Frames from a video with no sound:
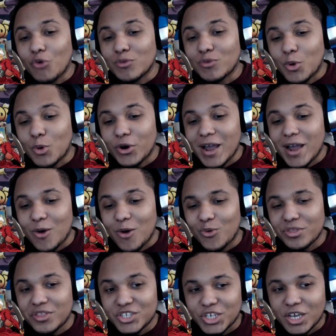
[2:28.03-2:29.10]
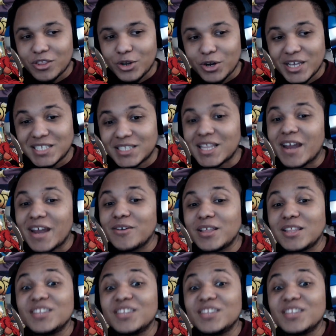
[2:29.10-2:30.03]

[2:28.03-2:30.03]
to you the servant profile of the